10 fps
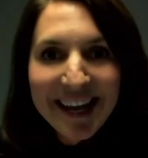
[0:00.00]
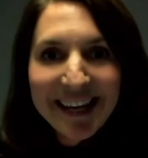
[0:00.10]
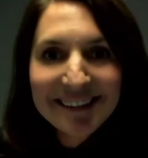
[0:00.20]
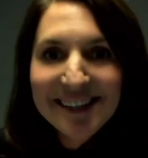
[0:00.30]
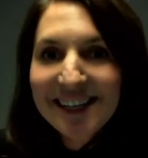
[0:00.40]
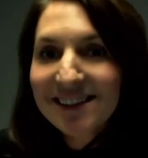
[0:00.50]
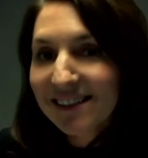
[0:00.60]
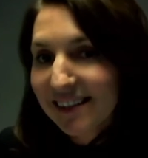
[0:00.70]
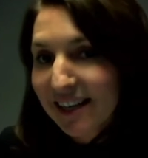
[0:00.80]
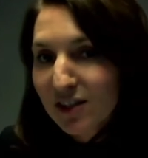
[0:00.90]

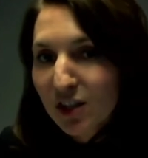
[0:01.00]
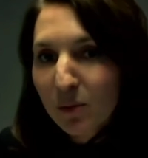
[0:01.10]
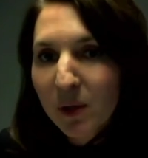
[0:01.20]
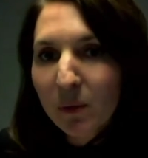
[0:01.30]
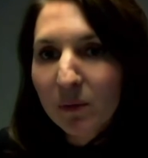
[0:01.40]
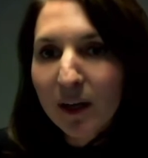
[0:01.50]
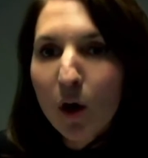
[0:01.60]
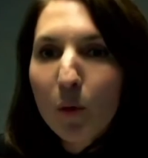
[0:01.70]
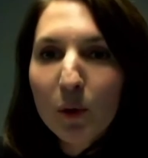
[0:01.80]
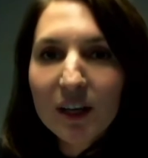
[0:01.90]
Intelligent edge computing
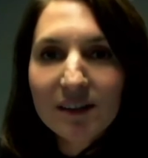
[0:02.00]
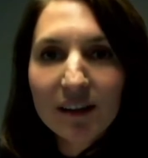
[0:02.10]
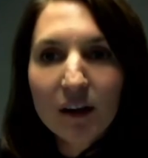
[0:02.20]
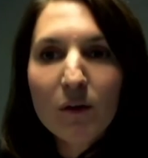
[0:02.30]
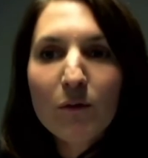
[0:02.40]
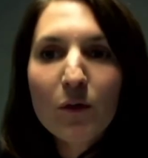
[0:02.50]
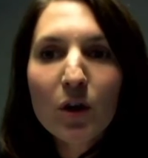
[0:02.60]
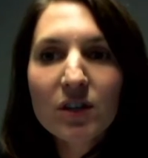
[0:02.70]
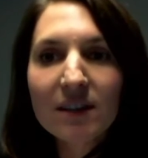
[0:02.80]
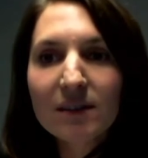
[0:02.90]
operates at the
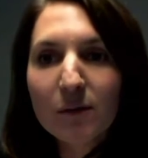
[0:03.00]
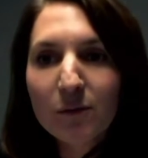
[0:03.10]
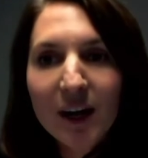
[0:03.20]
convergence of